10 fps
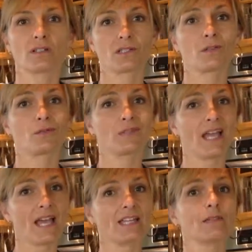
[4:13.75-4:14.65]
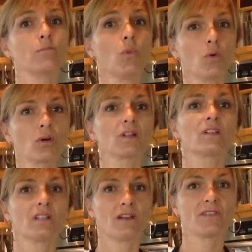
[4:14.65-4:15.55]
So adding
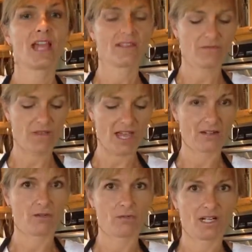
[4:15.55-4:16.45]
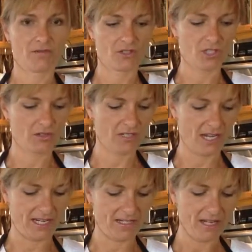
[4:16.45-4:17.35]
more of that fat or whatever to your
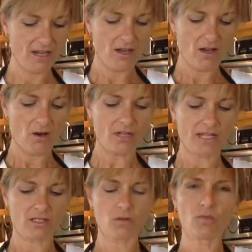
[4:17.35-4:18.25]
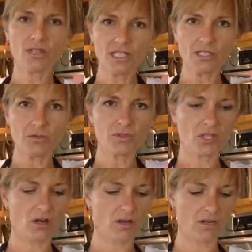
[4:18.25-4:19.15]
diet. Okay, so we're going to use
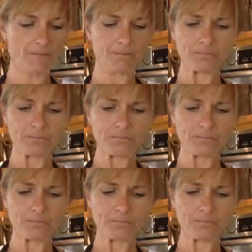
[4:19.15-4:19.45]
our